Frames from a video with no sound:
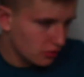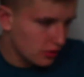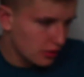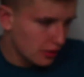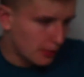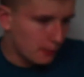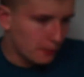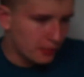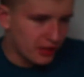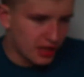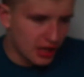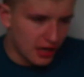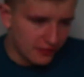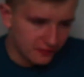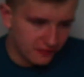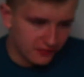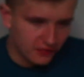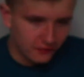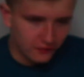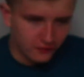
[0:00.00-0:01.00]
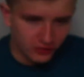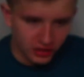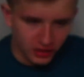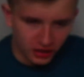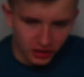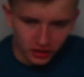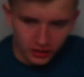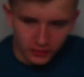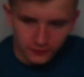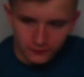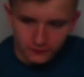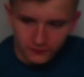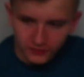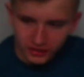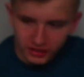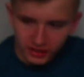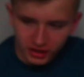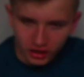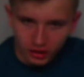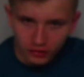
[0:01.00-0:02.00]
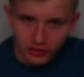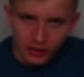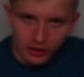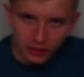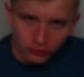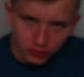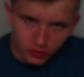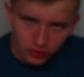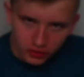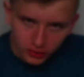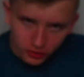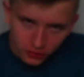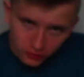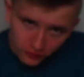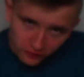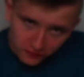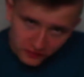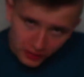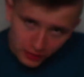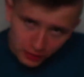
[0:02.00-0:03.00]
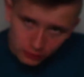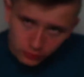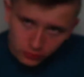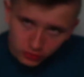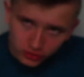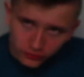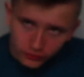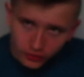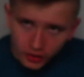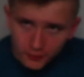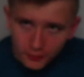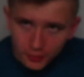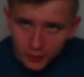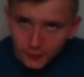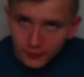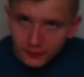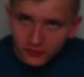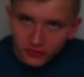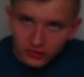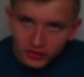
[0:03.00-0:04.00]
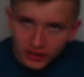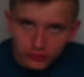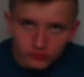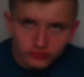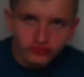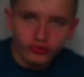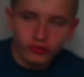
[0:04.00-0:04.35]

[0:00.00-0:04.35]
but yeah, that's it for the um, video now. So now I'm going to um, hop into the outro.